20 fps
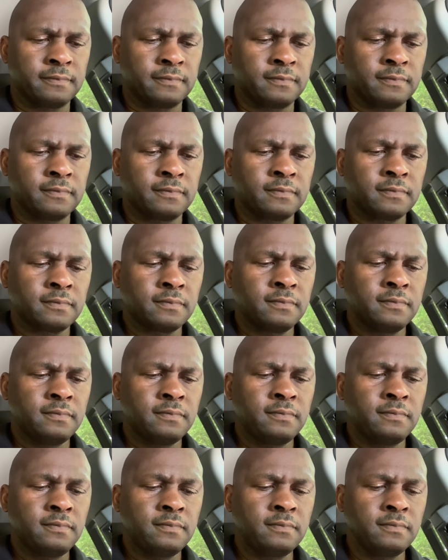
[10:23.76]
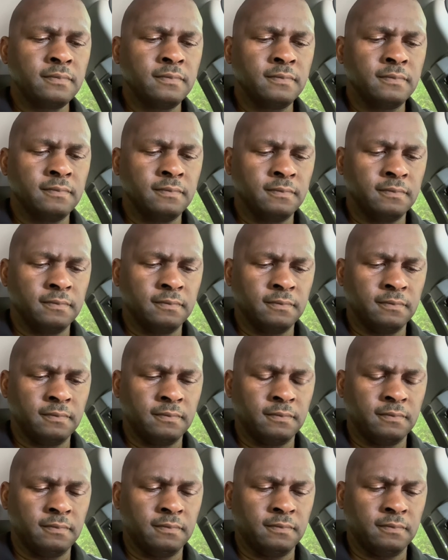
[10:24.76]

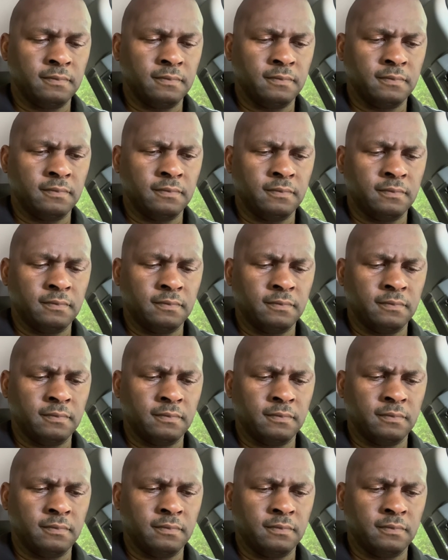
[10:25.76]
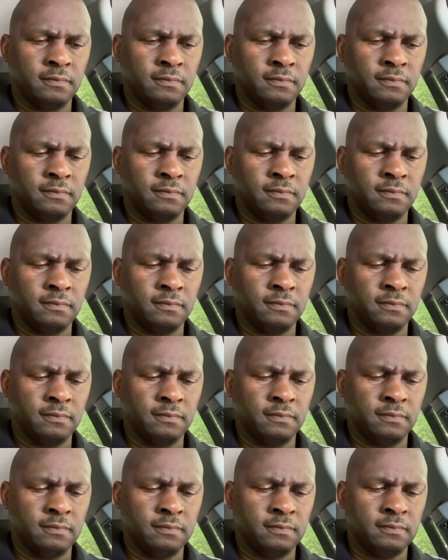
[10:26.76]

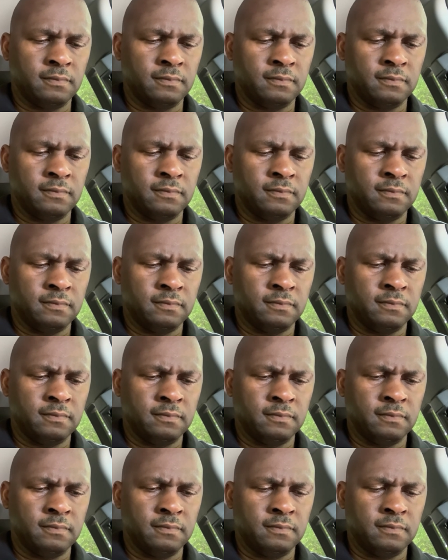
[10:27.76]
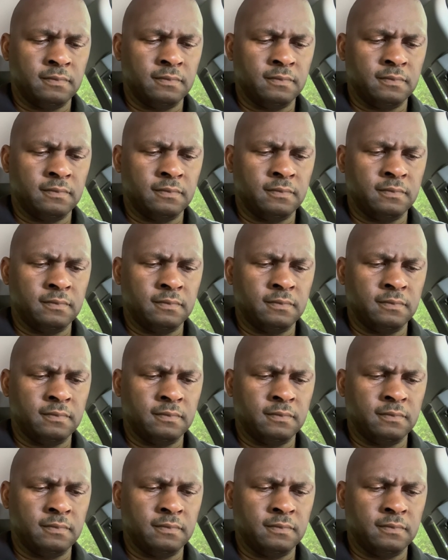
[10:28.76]
[no speech]